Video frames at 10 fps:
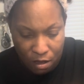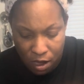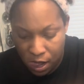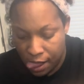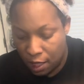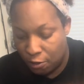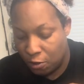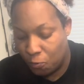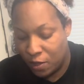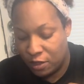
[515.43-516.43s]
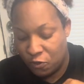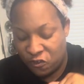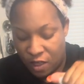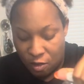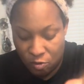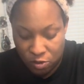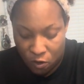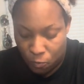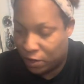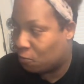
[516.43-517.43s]
Oh, what new shows
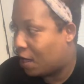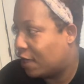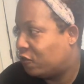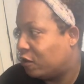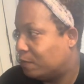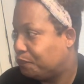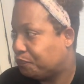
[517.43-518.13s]
are we watching?